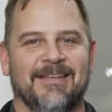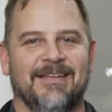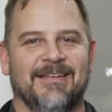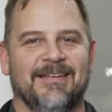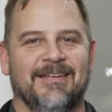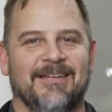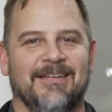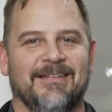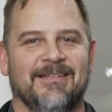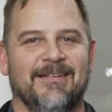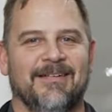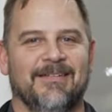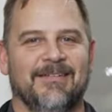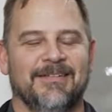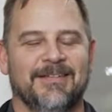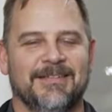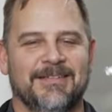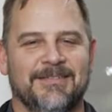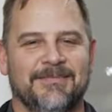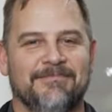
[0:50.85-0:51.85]

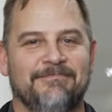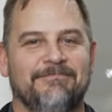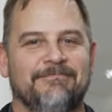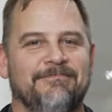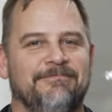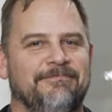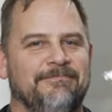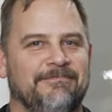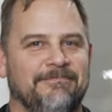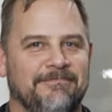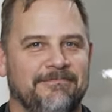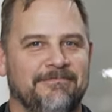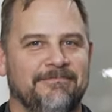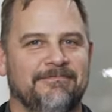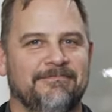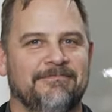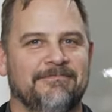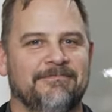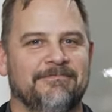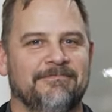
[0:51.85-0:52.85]

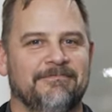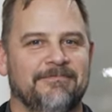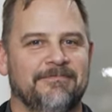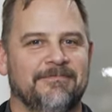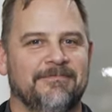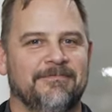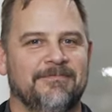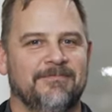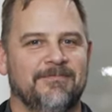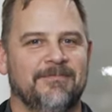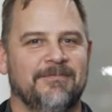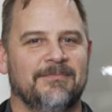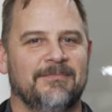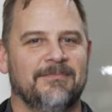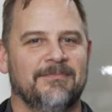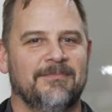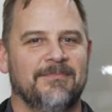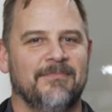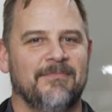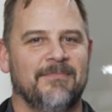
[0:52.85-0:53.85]

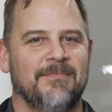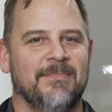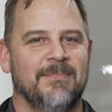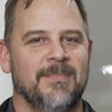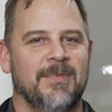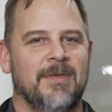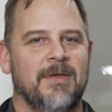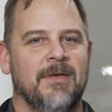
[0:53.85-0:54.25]
This person isn't speaking.